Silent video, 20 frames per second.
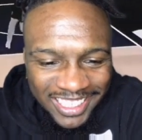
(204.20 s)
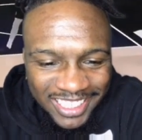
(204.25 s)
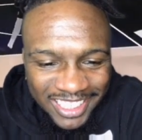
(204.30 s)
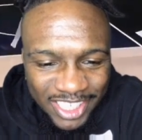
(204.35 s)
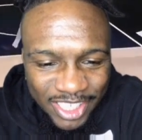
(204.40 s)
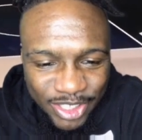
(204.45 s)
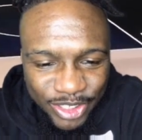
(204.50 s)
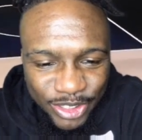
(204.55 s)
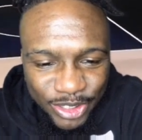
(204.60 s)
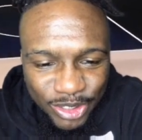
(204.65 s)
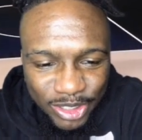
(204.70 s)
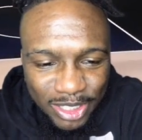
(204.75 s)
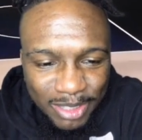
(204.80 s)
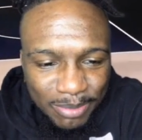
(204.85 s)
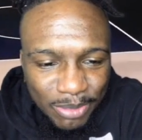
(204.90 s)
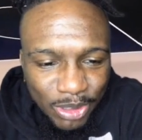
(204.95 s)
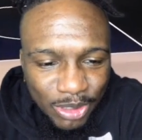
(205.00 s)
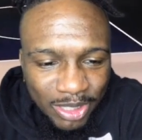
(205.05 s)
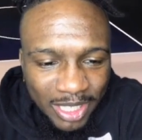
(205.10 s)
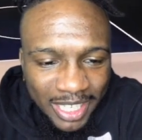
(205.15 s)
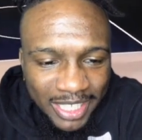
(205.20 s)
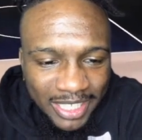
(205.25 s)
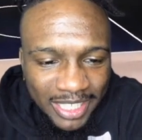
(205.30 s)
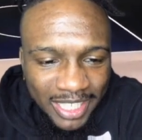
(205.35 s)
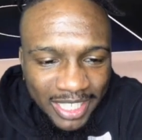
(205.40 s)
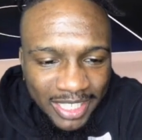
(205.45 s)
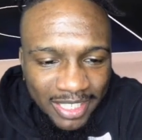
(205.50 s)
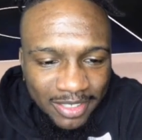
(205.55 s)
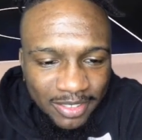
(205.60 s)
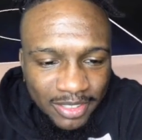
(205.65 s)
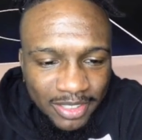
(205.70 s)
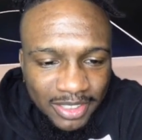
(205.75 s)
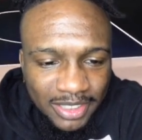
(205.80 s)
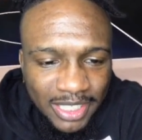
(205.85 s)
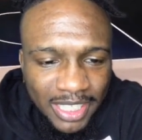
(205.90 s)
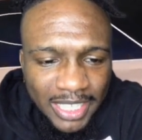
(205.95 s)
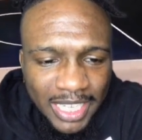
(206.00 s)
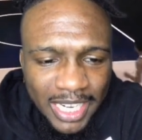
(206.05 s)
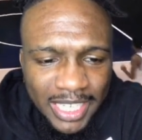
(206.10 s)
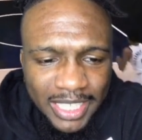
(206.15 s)
You don't usually move like that.
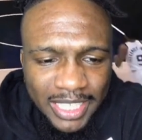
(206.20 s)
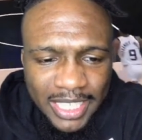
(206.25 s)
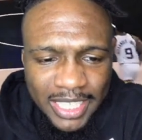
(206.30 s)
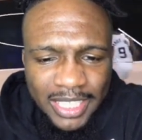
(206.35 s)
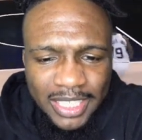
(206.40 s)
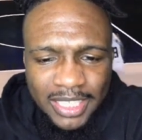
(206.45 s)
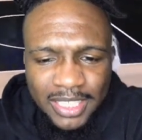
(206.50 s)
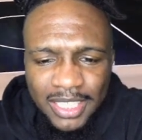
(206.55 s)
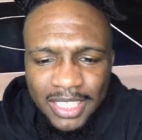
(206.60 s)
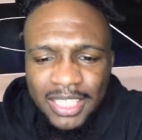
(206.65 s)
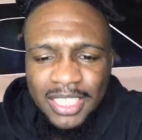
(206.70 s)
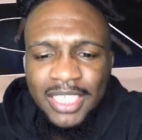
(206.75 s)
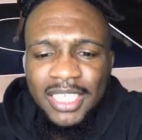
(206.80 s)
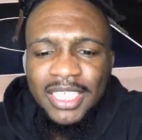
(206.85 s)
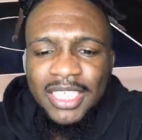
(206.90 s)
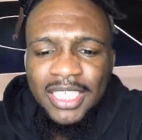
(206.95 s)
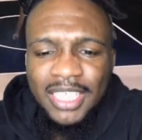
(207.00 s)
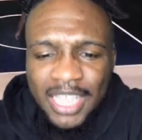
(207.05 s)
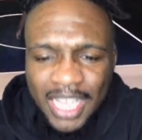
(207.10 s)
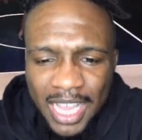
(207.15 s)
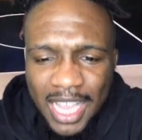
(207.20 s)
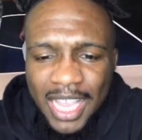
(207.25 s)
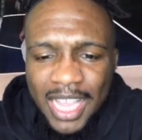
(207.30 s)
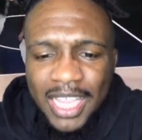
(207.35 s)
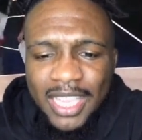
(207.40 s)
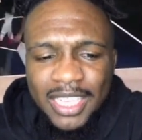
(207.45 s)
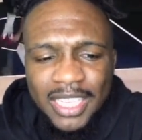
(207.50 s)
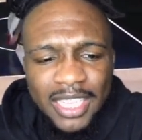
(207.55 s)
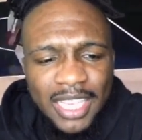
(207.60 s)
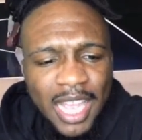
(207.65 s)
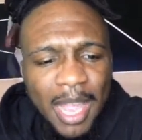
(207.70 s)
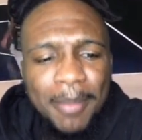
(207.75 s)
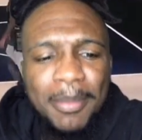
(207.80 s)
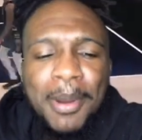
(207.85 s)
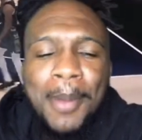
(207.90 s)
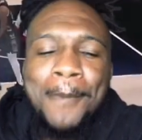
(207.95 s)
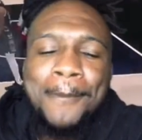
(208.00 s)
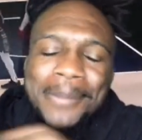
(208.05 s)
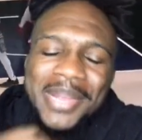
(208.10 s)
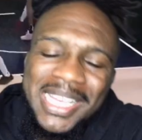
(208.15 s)
Take that then. I'm
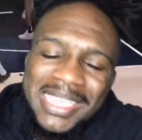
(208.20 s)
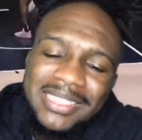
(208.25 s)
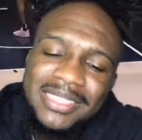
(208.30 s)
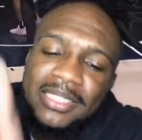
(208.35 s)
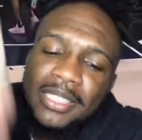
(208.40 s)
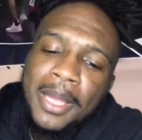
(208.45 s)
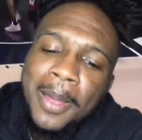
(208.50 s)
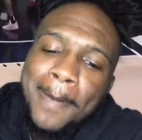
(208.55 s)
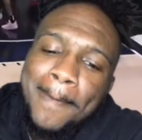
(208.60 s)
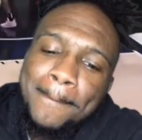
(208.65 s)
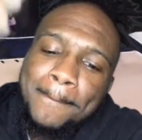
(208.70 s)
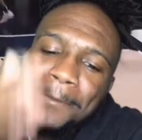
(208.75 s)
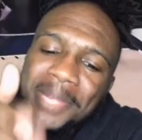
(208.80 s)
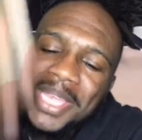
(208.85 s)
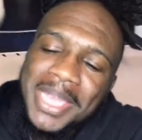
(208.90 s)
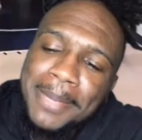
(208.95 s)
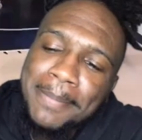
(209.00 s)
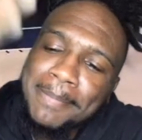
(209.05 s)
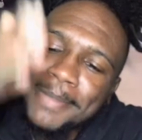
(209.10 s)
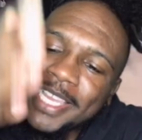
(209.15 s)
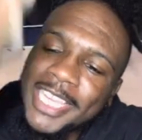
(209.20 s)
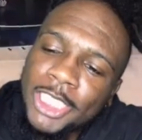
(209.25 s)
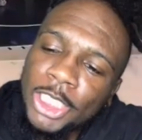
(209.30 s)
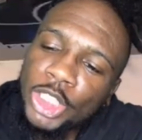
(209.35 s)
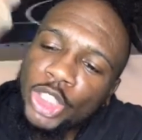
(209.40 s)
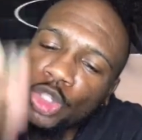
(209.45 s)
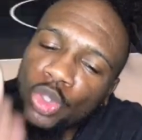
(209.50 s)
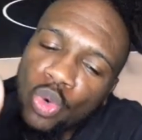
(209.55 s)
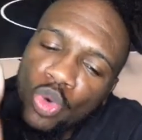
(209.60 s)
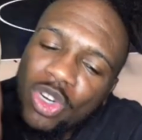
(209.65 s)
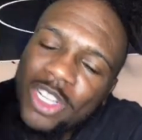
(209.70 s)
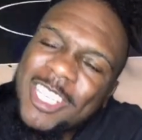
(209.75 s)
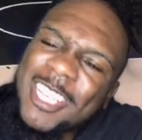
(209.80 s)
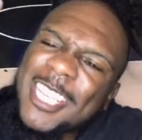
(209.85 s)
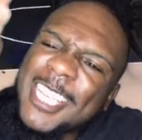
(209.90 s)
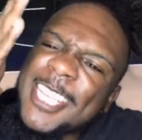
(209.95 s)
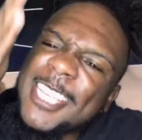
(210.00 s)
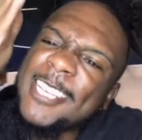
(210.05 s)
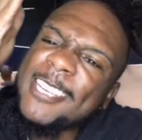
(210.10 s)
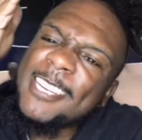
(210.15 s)
the best big man shooter
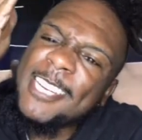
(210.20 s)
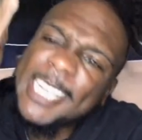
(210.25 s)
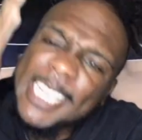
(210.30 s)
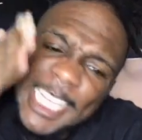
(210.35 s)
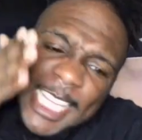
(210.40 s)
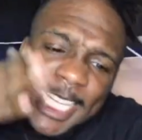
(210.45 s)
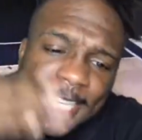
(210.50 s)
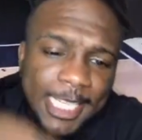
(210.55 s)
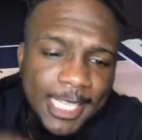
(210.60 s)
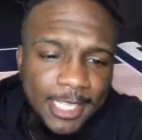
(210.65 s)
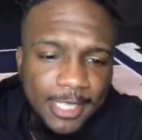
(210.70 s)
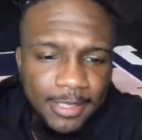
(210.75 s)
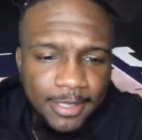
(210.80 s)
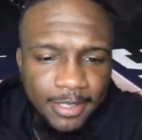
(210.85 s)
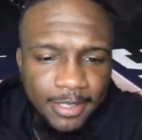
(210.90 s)
in the league.